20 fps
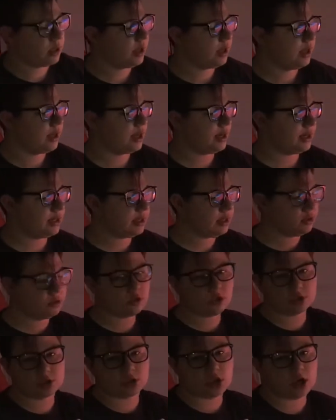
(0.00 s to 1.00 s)
And it
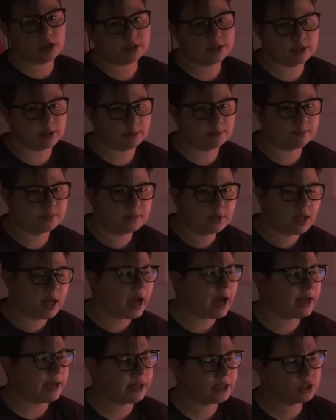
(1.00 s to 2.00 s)
looks awesome.
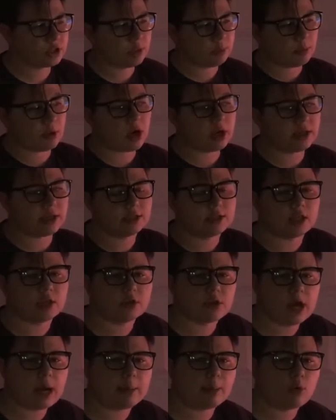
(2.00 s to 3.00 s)
I actually bought another
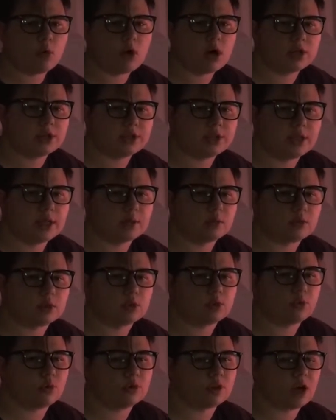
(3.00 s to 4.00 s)
Apple Watch stand, which
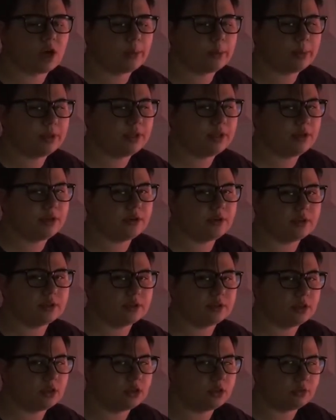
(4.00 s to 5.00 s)
will not be here
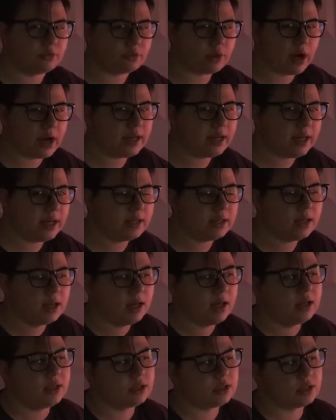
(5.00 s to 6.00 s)
until Friday,
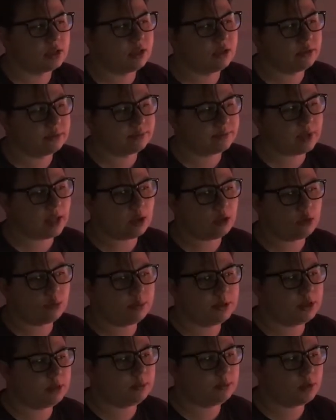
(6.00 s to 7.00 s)
So I will
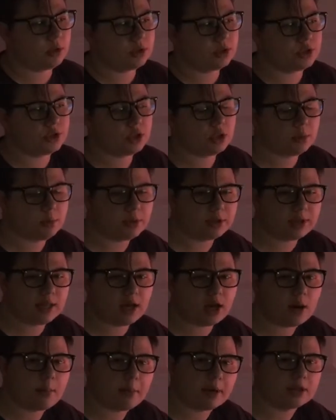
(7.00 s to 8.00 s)
be sure to put that
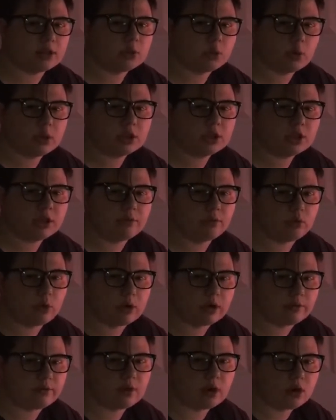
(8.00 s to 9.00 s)
on my Twitter if you
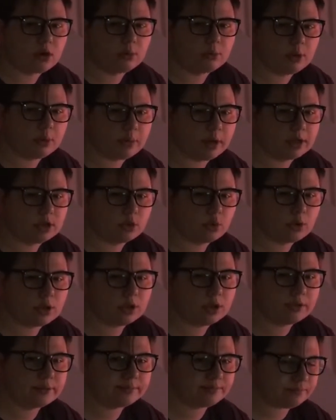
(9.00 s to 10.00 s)
want to follow me on my
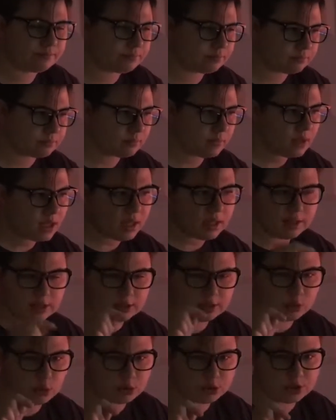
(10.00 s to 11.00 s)
Twitter,
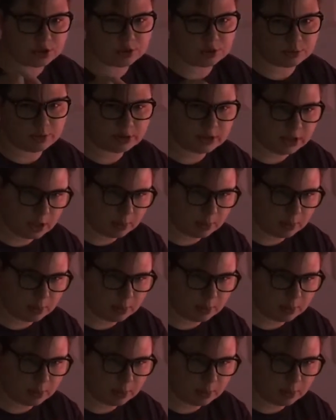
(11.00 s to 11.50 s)
which is right down